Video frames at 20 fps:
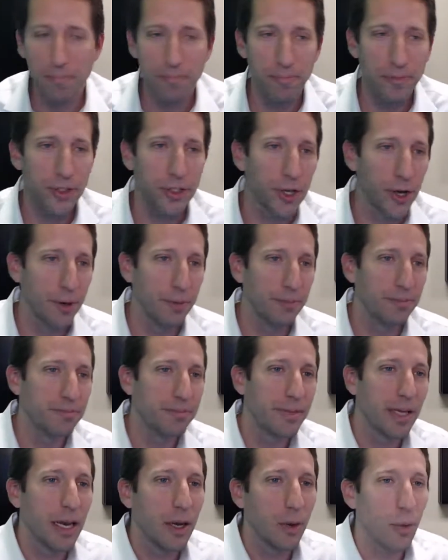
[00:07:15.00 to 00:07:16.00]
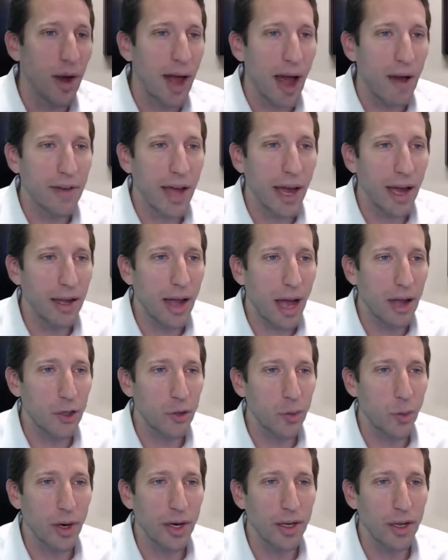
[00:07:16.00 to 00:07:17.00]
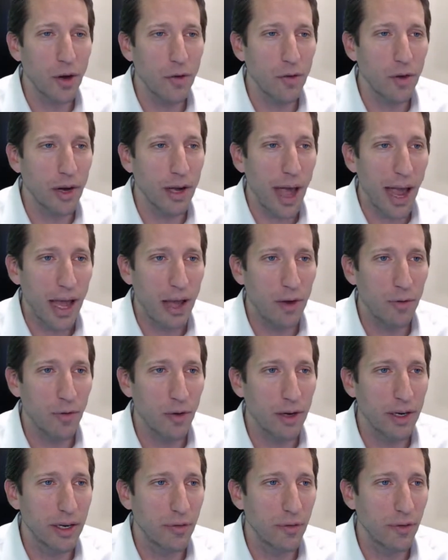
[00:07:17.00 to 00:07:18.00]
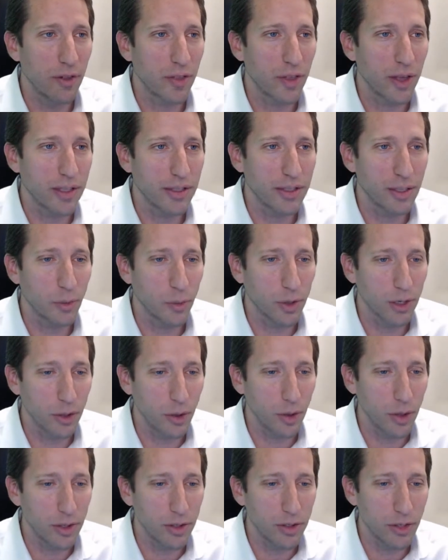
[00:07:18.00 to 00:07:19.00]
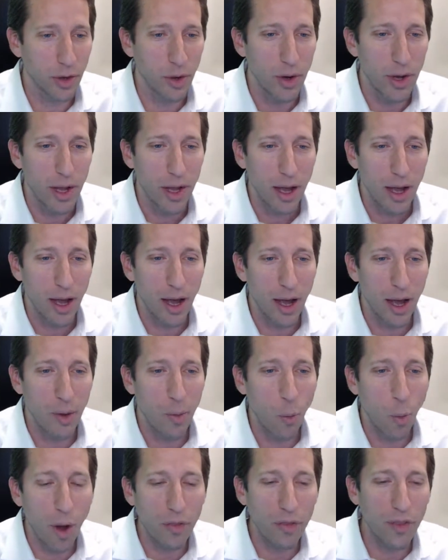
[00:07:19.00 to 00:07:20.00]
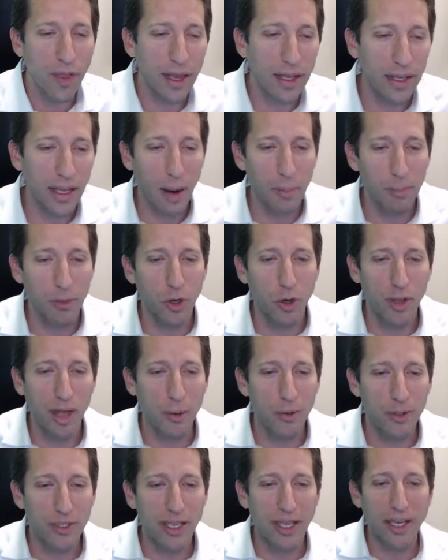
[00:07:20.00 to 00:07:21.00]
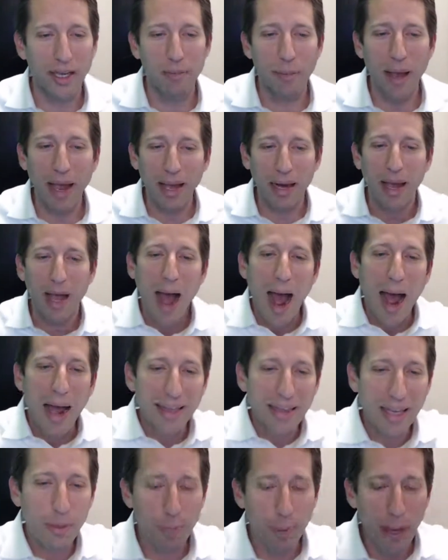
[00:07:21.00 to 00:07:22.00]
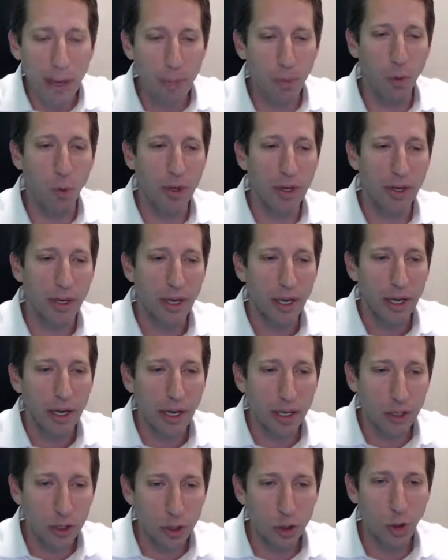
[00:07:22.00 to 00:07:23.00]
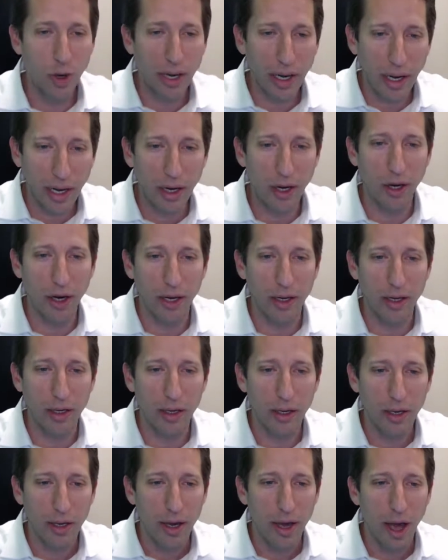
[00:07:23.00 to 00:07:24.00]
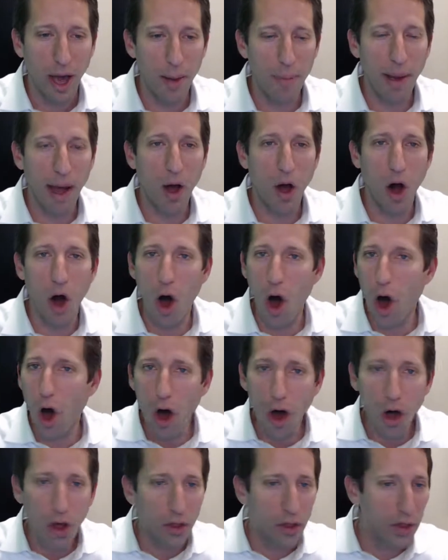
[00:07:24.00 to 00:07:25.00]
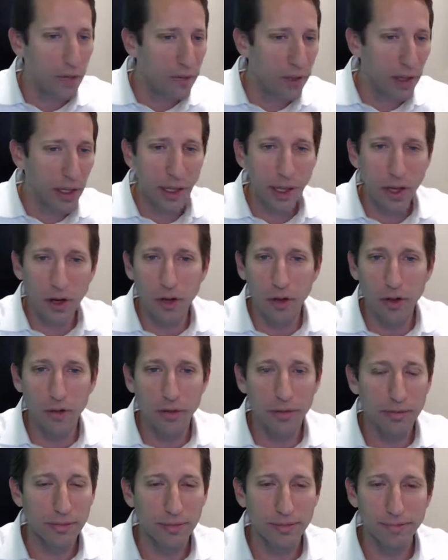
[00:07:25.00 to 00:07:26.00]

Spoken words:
So anyway, I just want to go over a handful of different things that we're doing. So one thing that I'm doing, I was thinking, man, I think people would enjoy hearing about all of the little